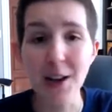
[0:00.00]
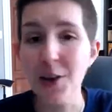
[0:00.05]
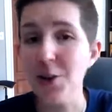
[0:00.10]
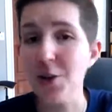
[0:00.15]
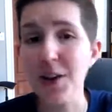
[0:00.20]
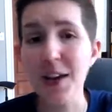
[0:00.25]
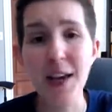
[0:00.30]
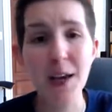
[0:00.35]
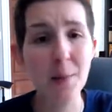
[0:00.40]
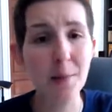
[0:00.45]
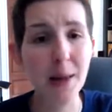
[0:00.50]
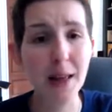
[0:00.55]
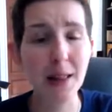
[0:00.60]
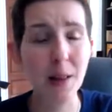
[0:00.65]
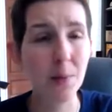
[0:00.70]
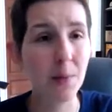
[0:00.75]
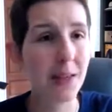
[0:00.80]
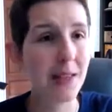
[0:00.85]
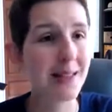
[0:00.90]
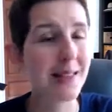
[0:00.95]
You can't make
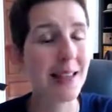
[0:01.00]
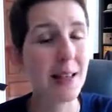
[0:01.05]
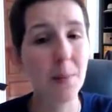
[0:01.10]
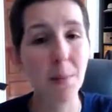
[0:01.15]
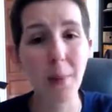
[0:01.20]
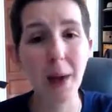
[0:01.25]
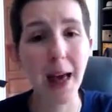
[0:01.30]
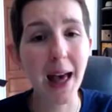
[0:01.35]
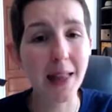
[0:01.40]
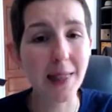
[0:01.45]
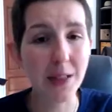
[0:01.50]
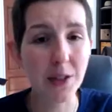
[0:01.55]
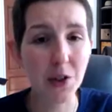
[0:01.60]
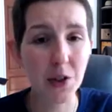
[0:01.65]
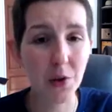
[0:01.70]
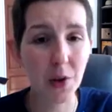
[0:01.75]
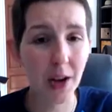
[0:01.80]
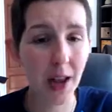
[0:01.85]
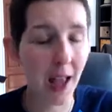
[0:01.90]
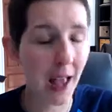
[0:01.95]
the biggest impact
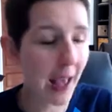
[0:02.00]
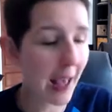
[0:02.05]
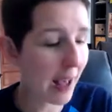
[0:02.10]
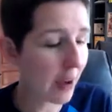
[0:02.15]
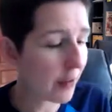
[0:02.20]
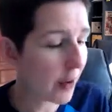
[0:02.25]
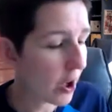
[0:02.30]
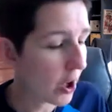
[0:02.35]
that you can have.